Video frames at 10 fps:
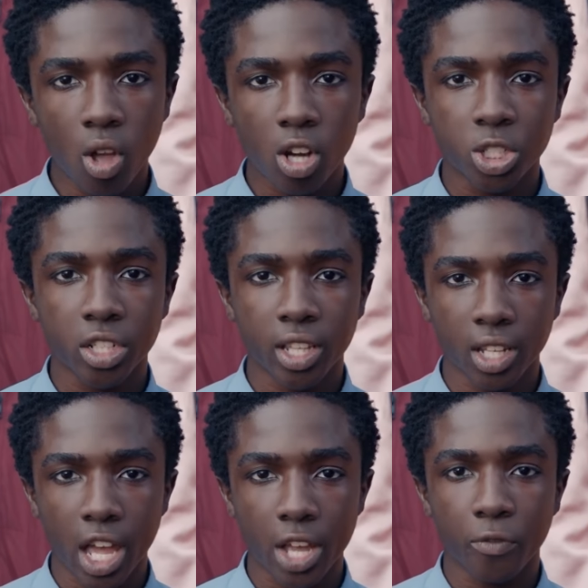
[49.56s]
short
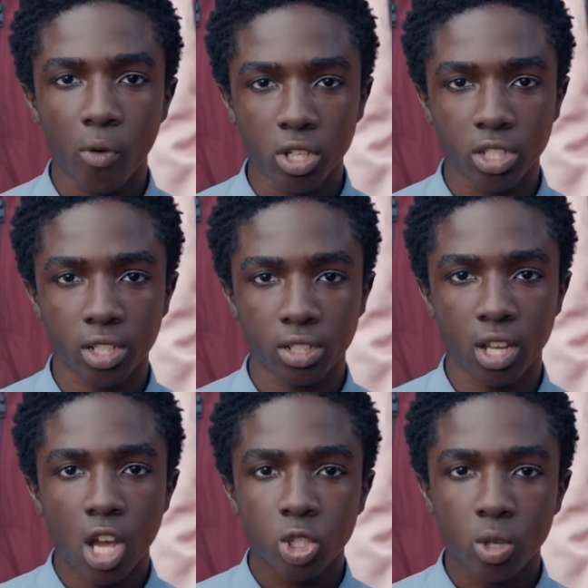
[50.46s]
ad celebrates
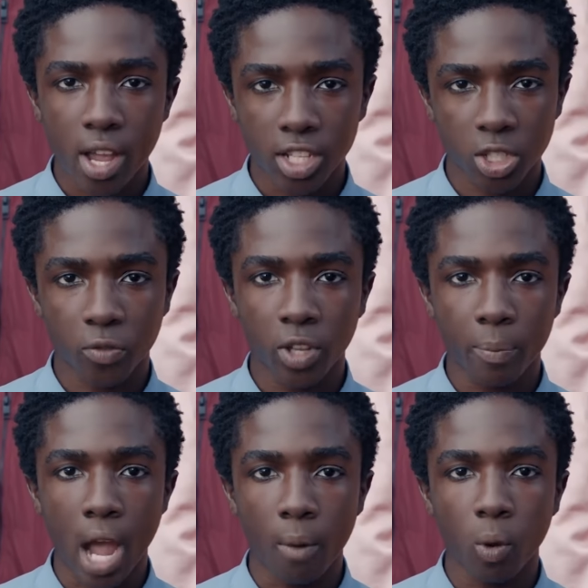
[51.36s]
strong black lead
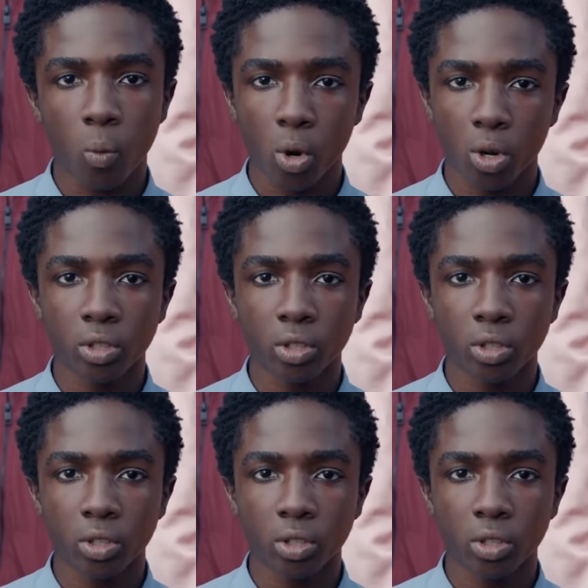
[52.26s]
characters